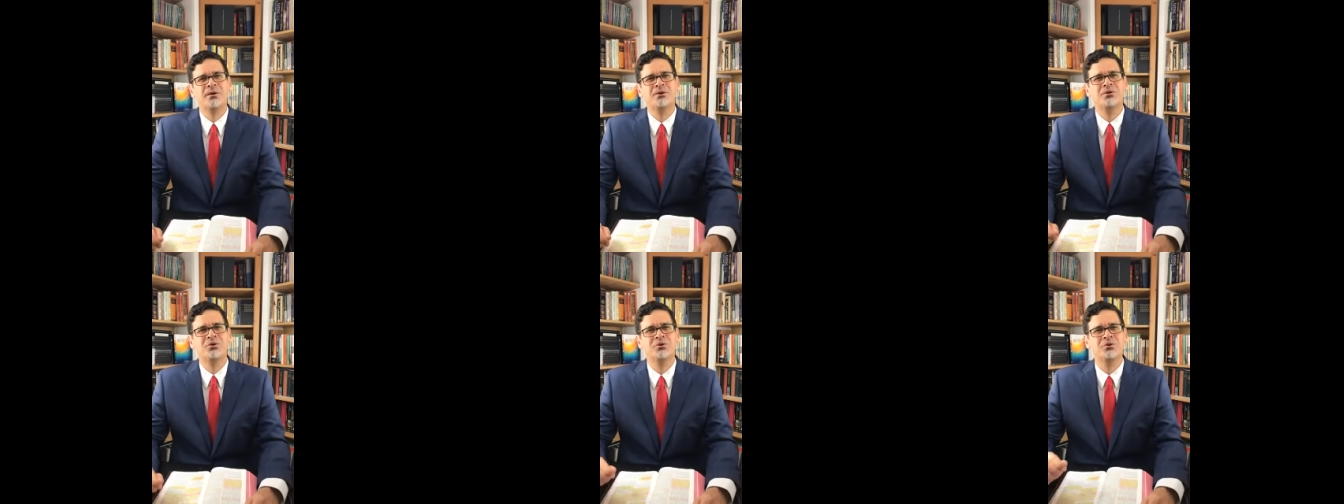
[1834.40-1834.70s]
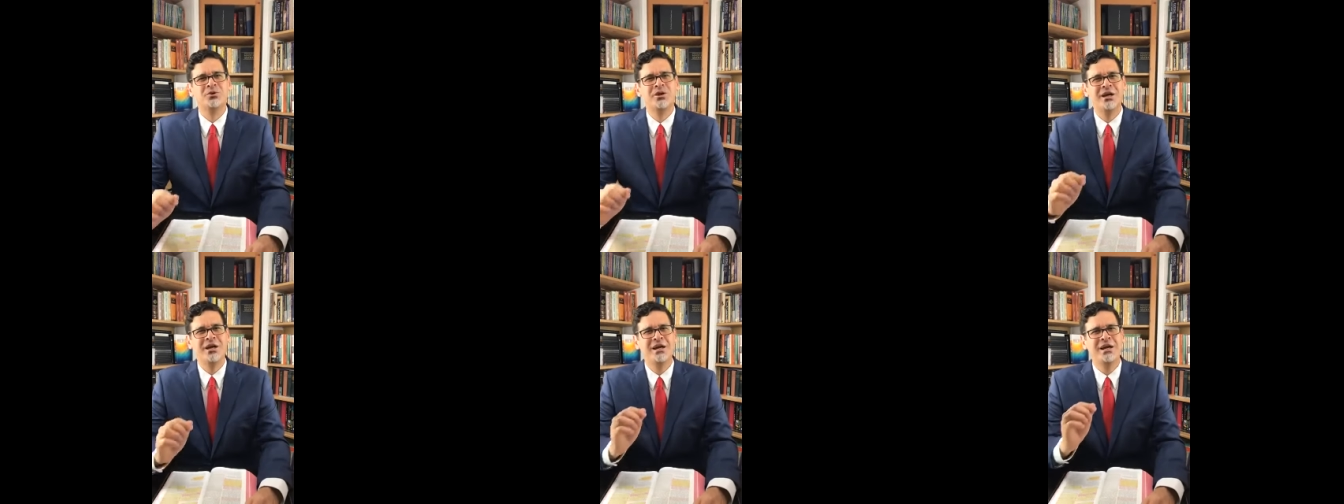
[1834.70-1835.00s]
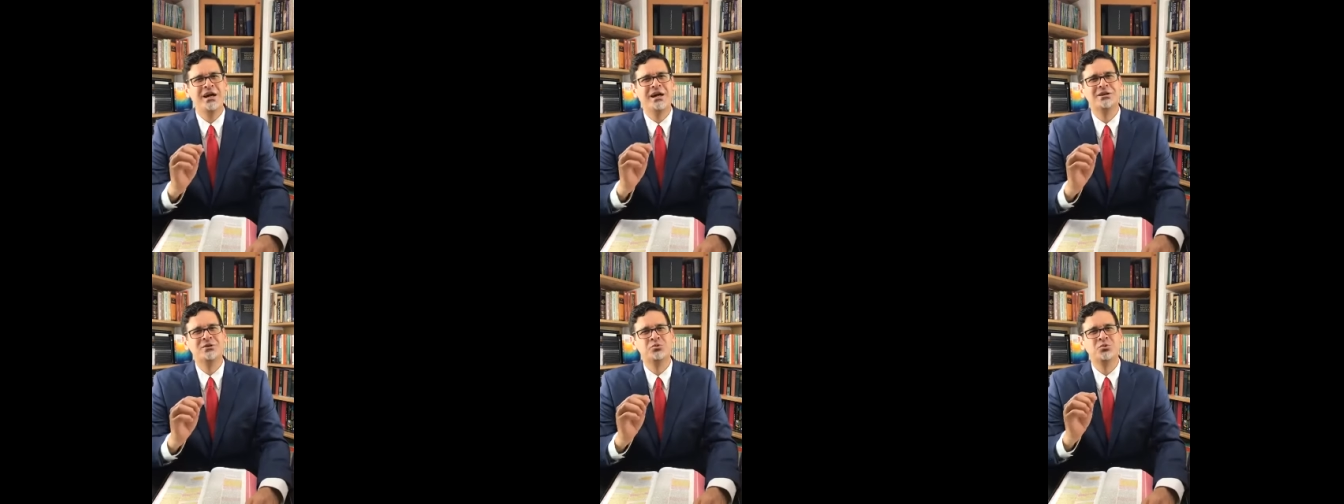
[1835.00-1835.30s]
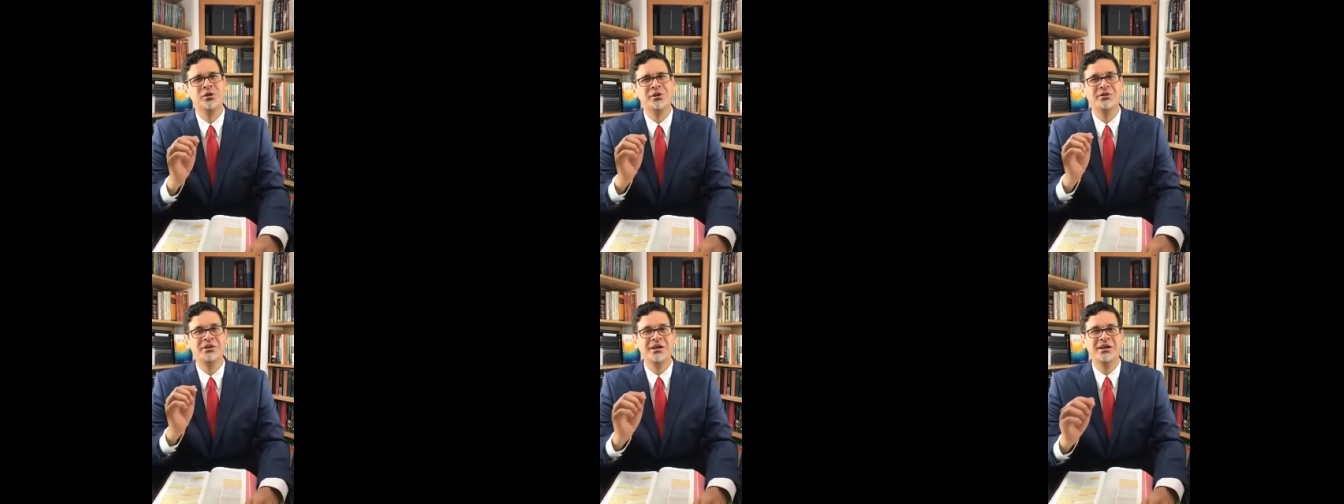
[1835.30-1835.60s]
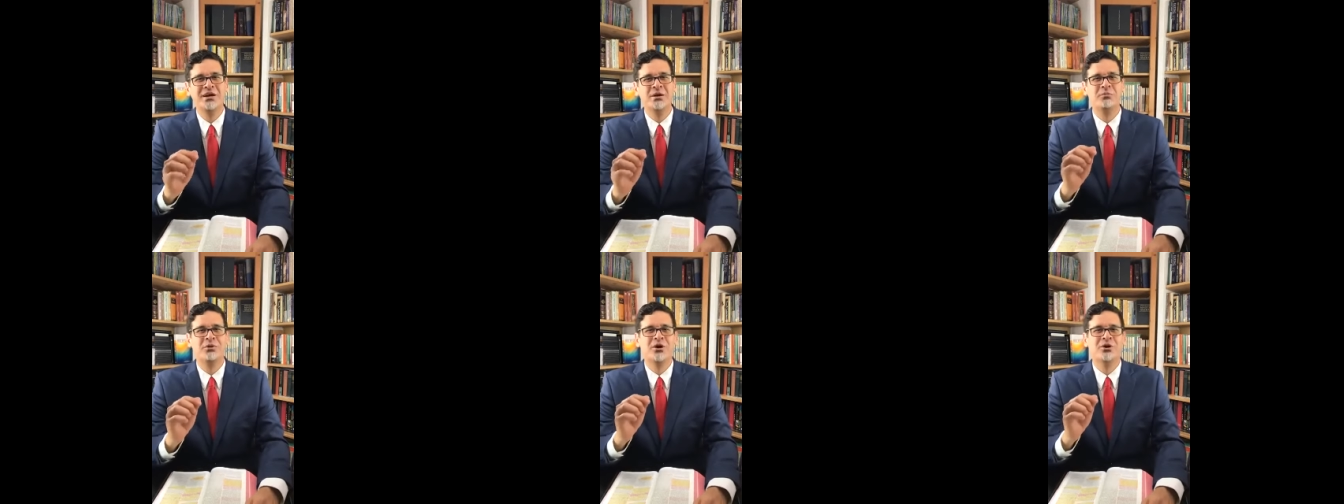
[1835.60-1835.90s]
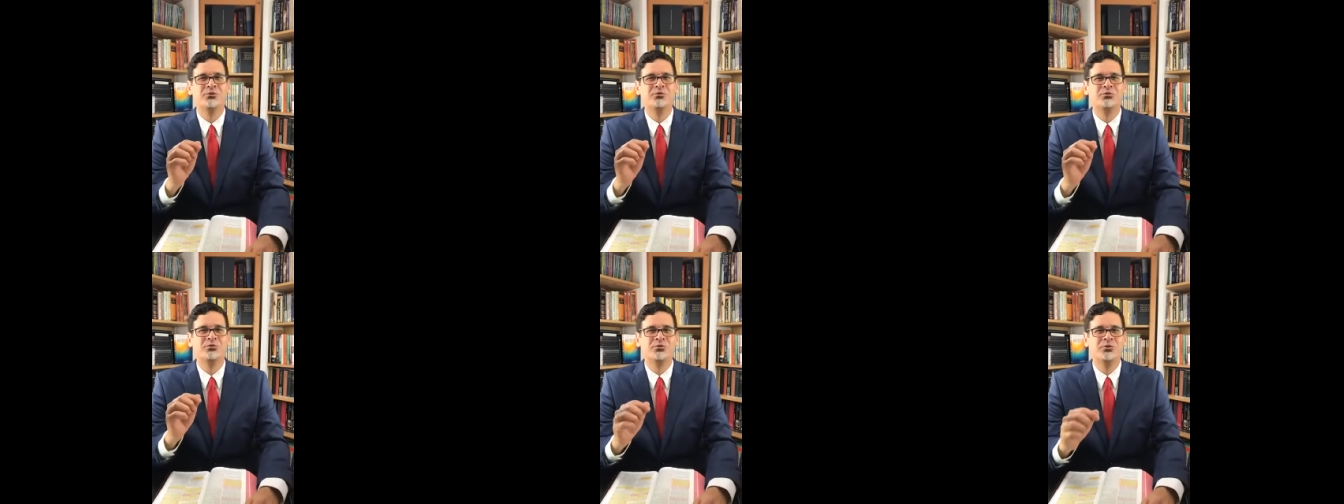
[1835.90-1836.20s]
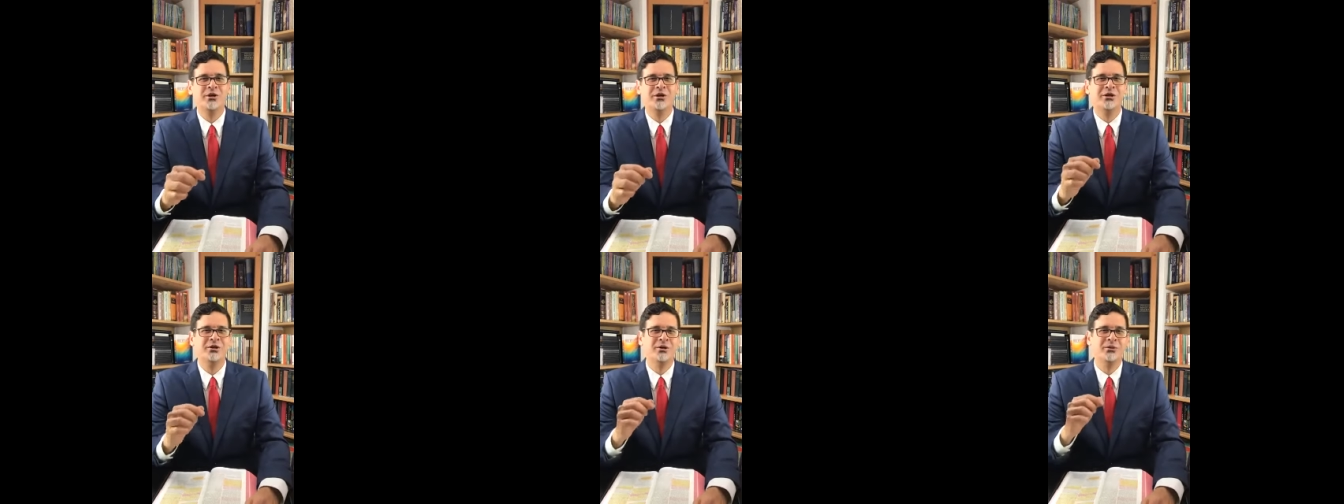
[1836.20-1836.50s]
today as we think about
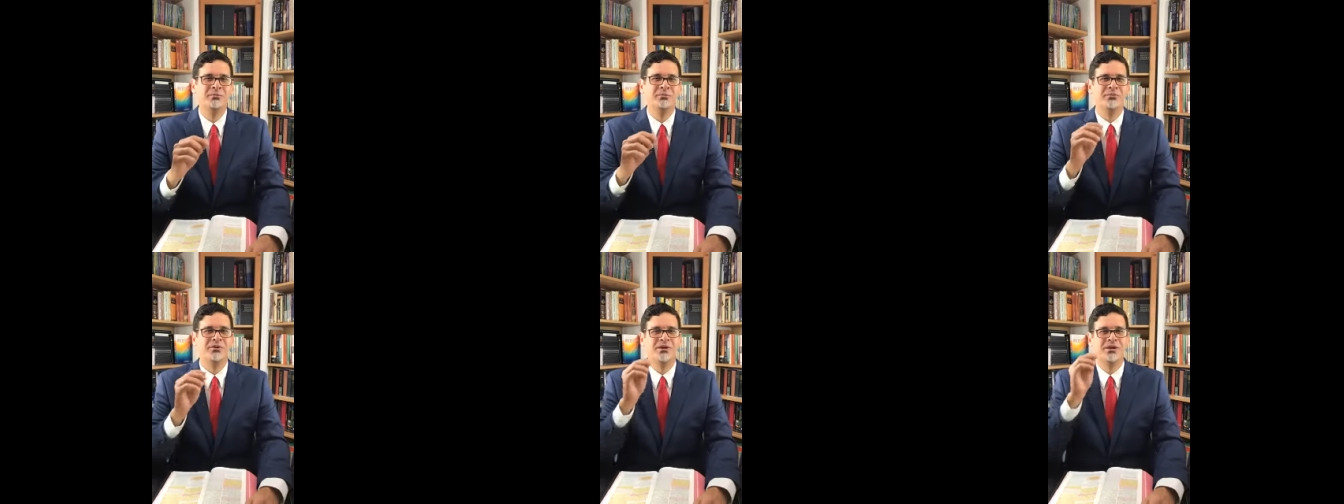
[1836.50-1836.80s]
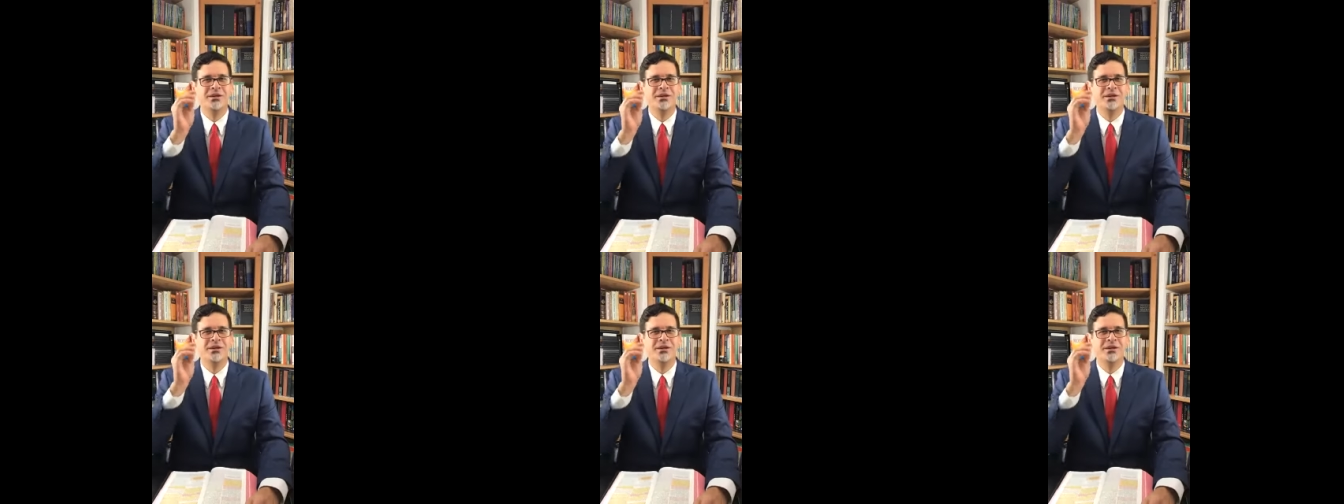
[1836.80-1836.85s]
freedom,